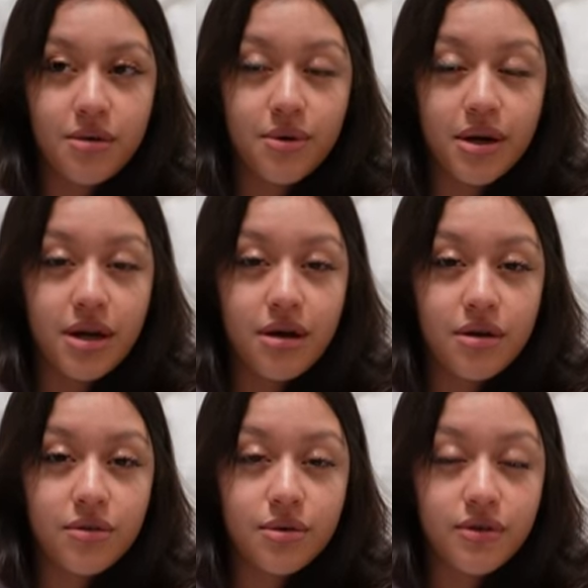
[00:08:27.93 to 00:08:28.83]
right now I
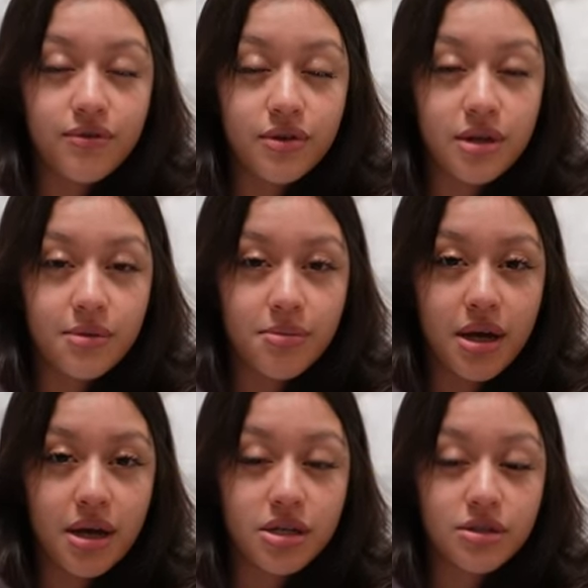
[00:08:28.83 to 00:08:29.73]
don't really feel any
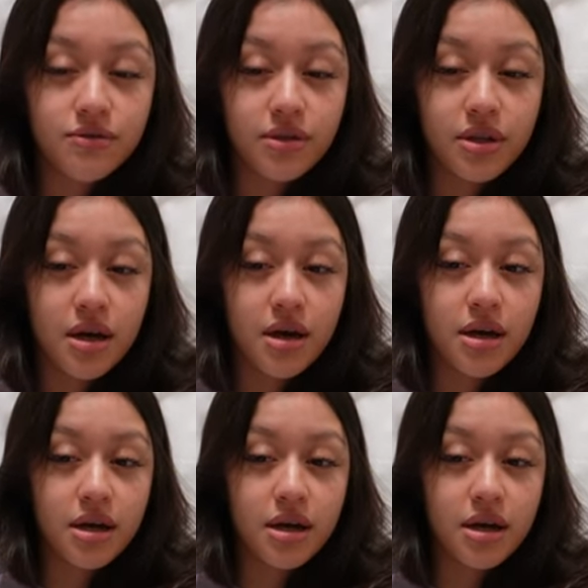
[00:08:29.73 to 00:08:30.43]
pain. I just feel like I got,